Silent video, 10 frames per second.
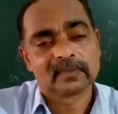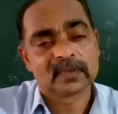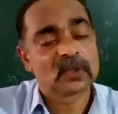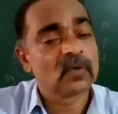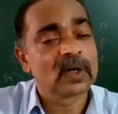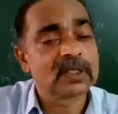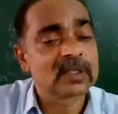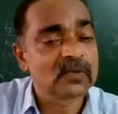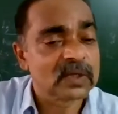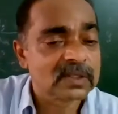So what is
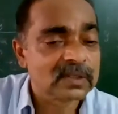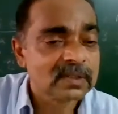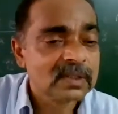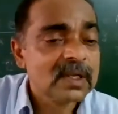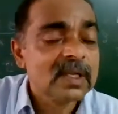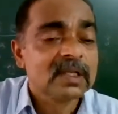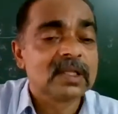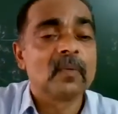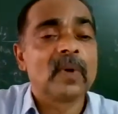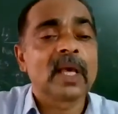the first?
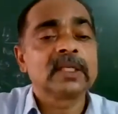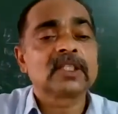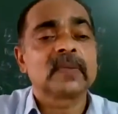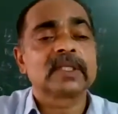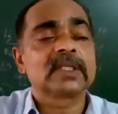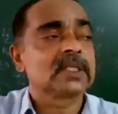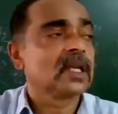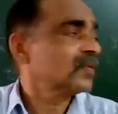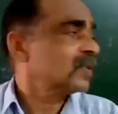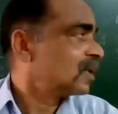The blank spaces
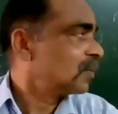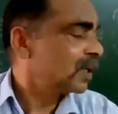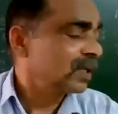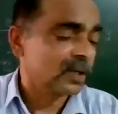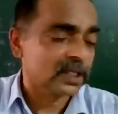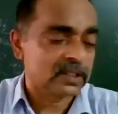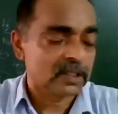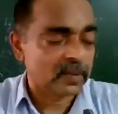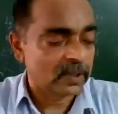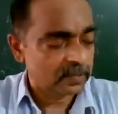left in the periodic
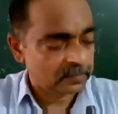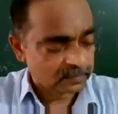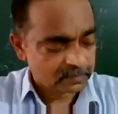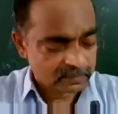table.